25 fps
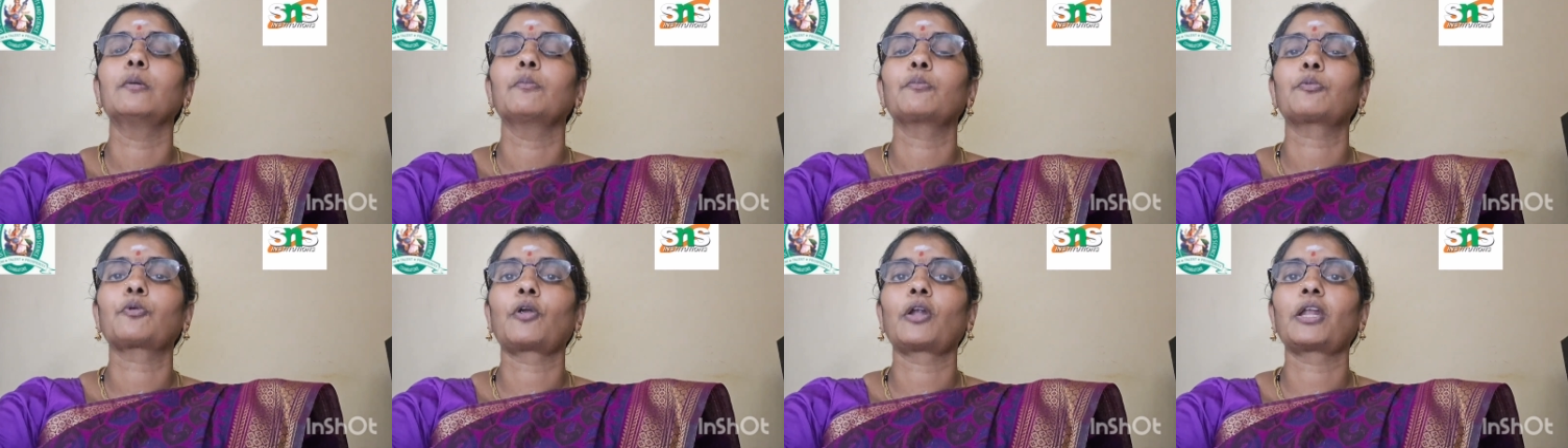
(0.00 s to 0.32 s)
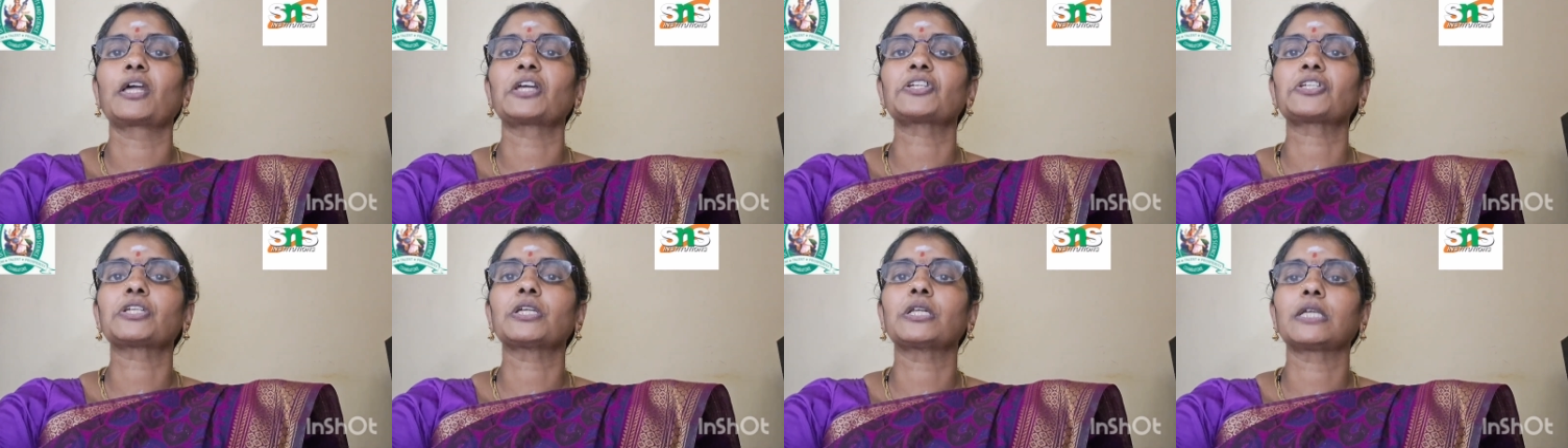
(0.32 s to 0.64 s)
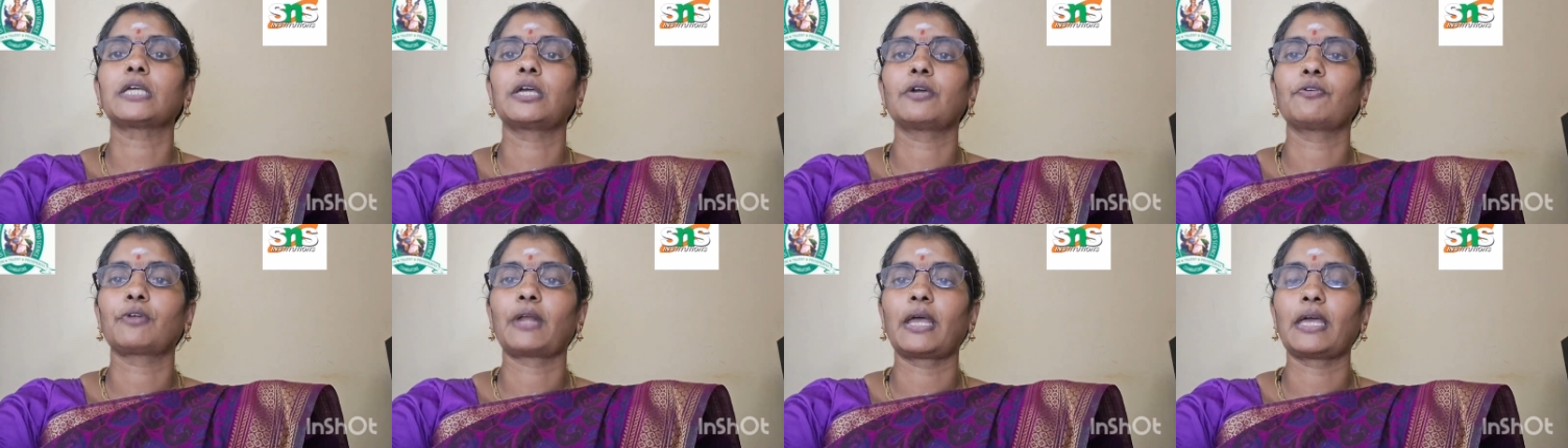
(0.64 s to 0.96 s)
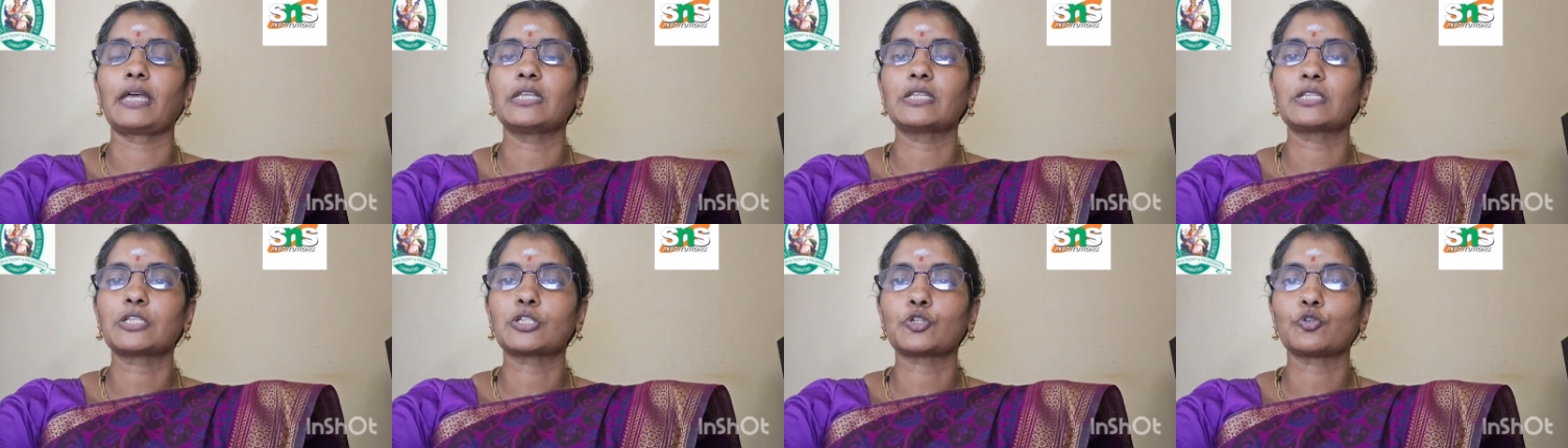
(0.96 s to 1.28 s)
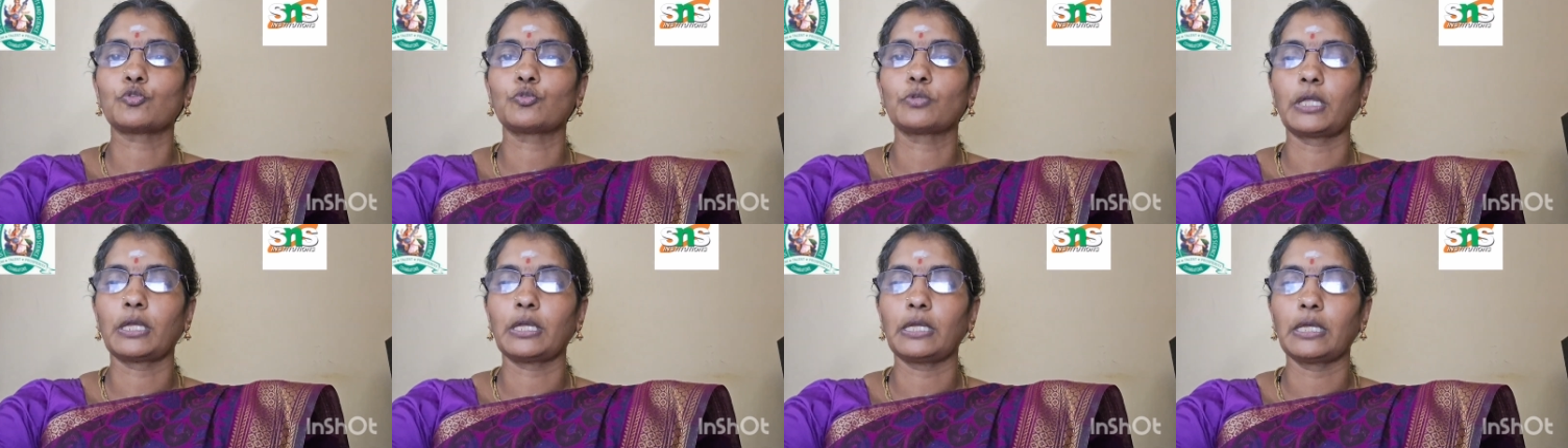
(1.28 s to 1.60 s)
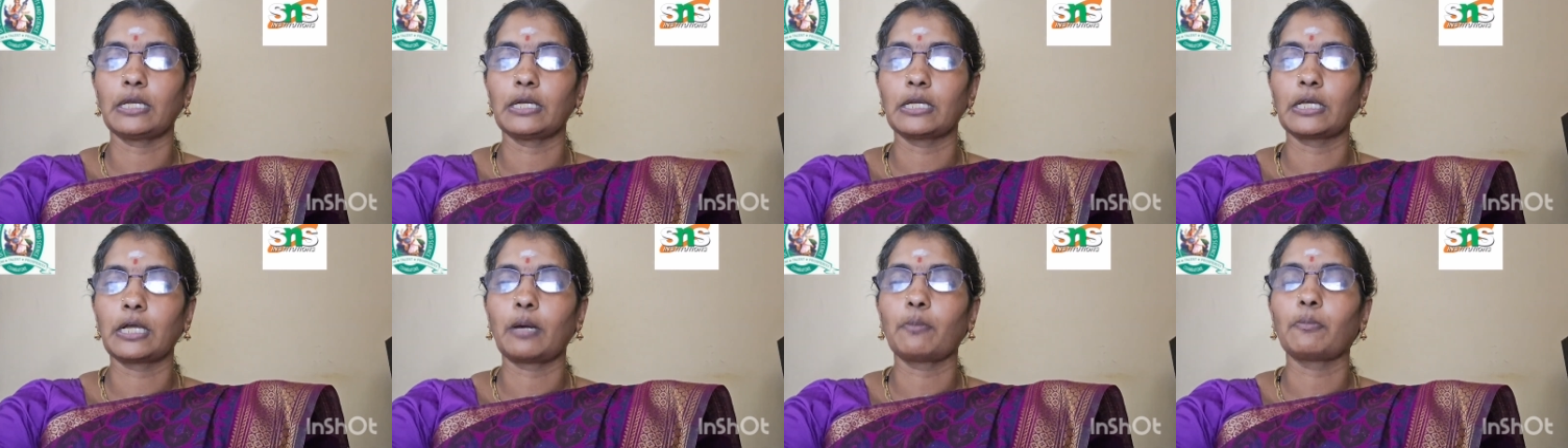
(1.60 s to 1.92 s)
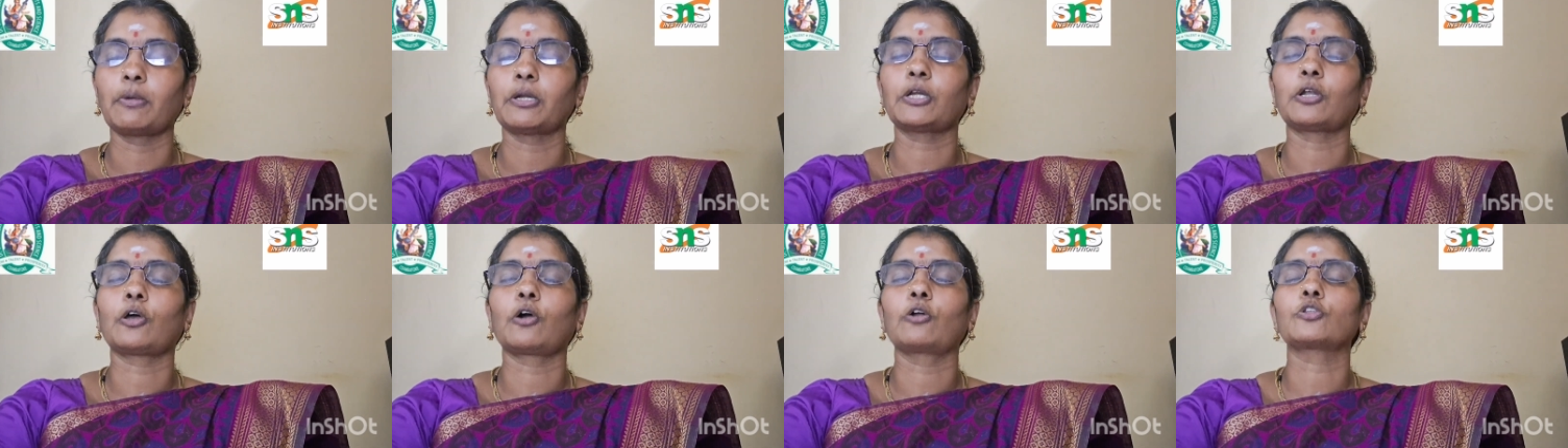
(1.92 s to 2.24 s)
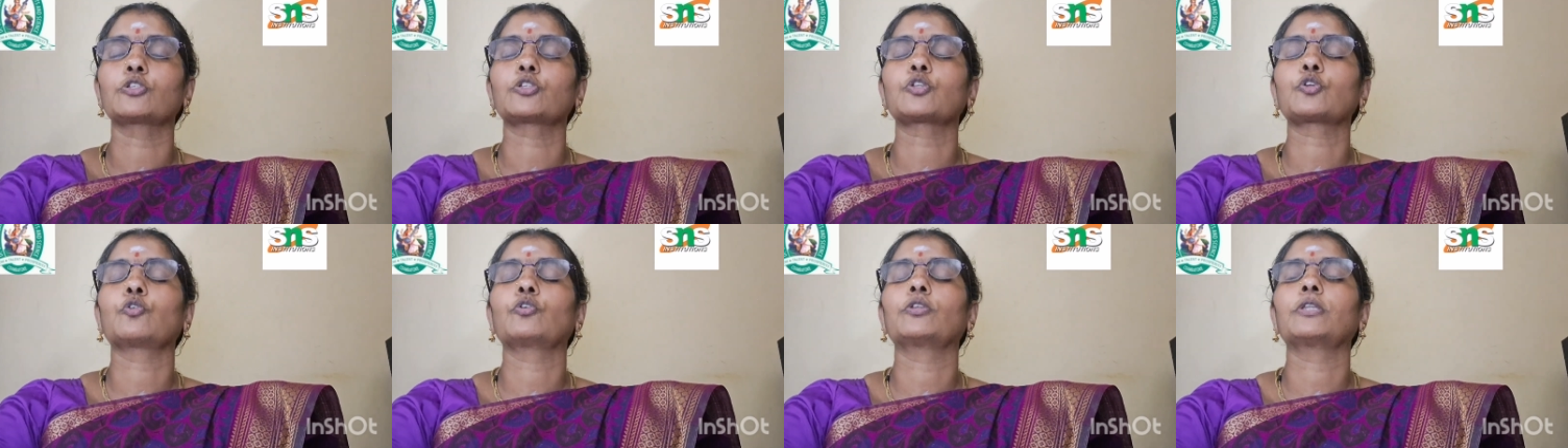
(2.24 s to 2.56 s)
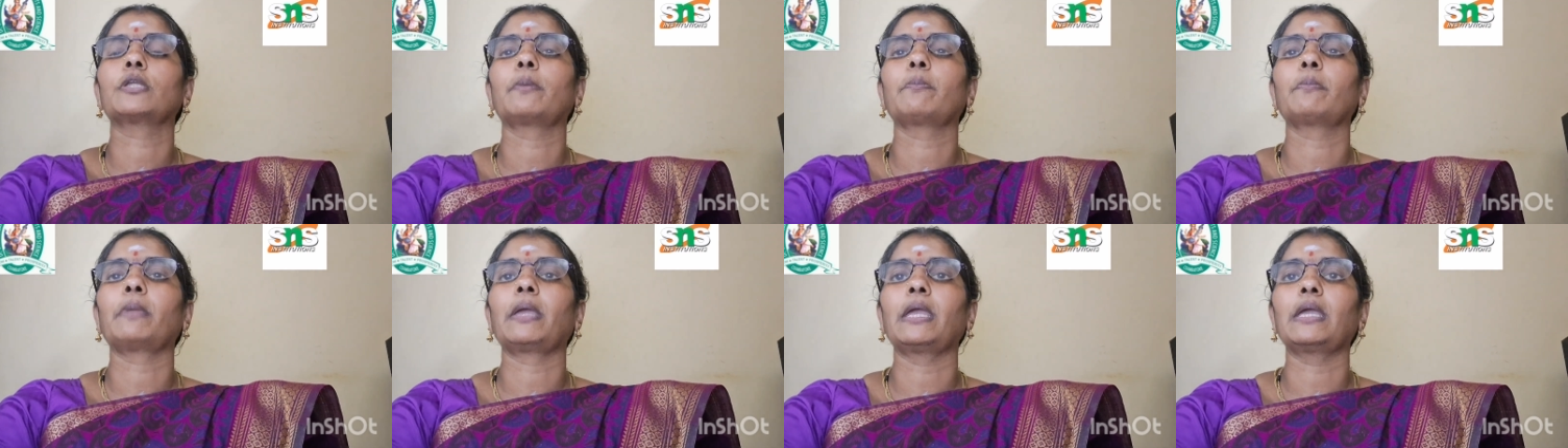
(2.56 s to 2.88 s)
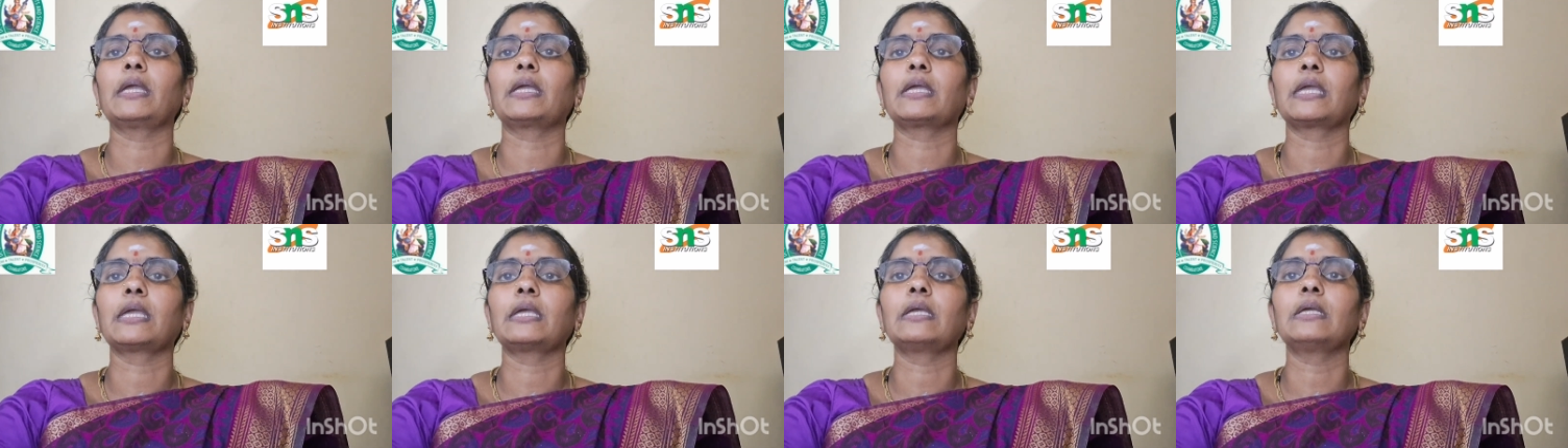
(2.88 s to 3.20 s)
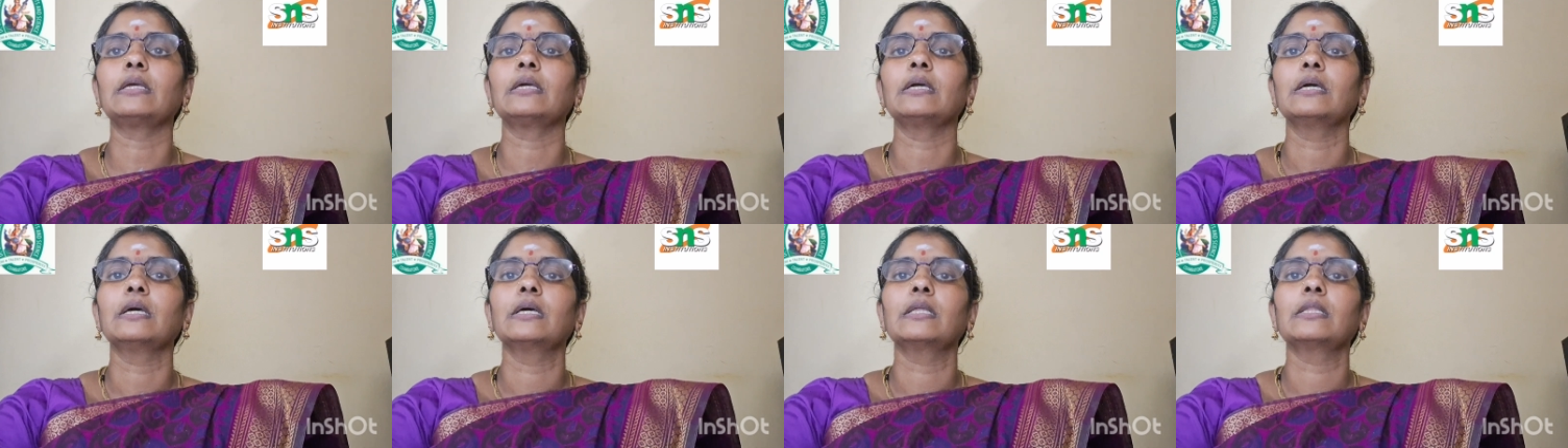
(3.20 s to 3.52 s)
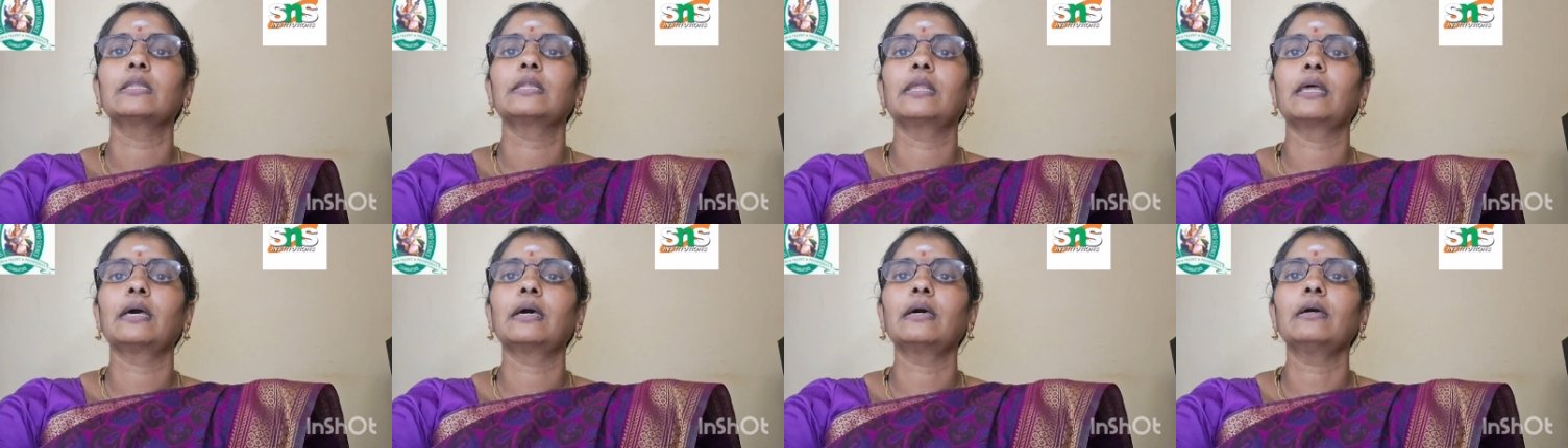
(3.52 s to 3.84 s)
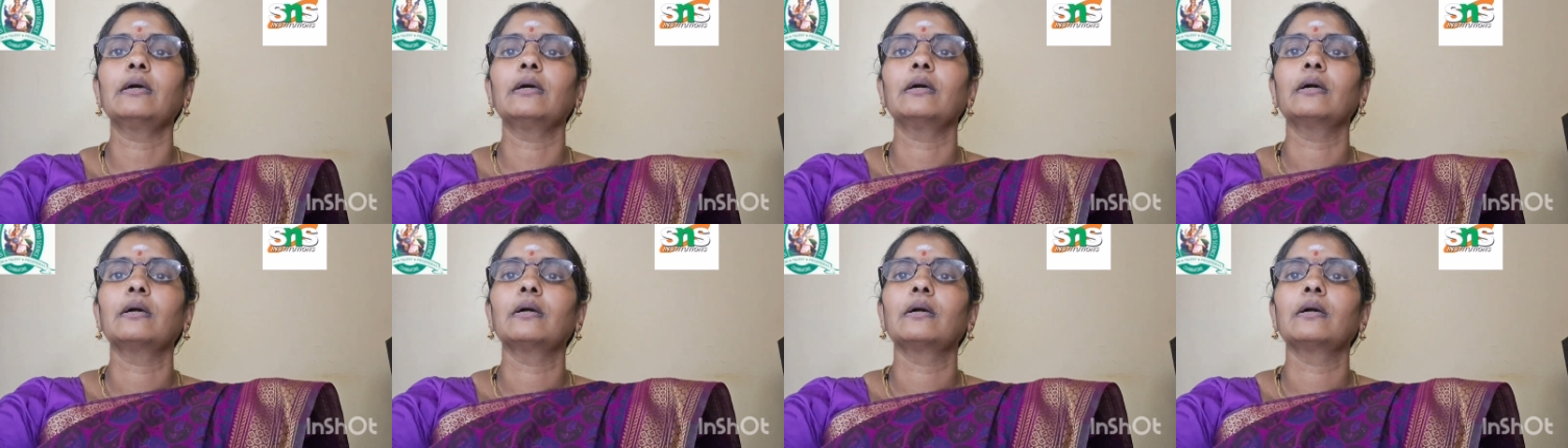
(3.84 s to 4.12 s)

production give rise to the income and also the making the